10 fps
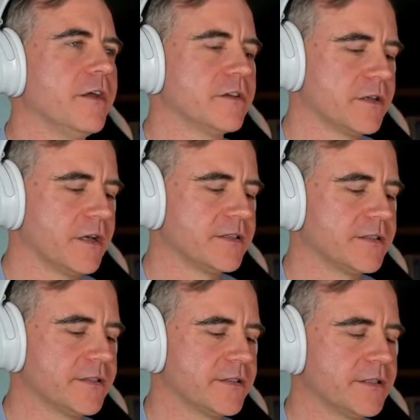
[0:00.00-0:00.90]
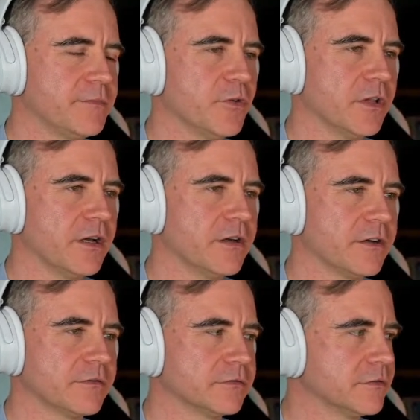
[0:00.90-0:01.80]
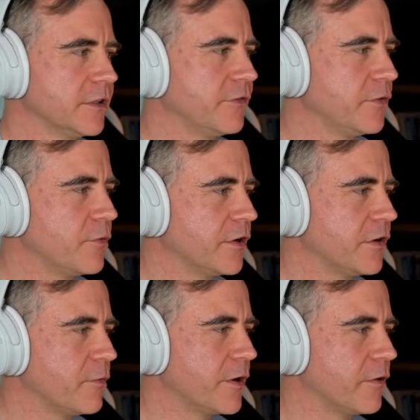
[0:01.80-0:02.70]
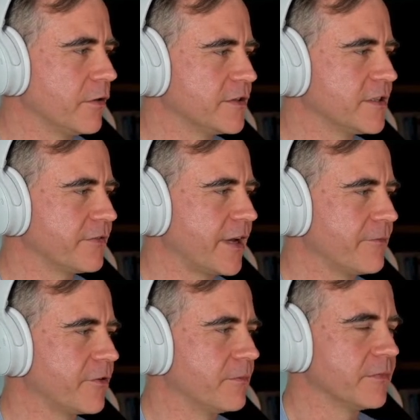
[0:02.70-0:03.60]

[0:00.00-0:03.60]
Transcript: Simula. If you want to know where all this stuff came from,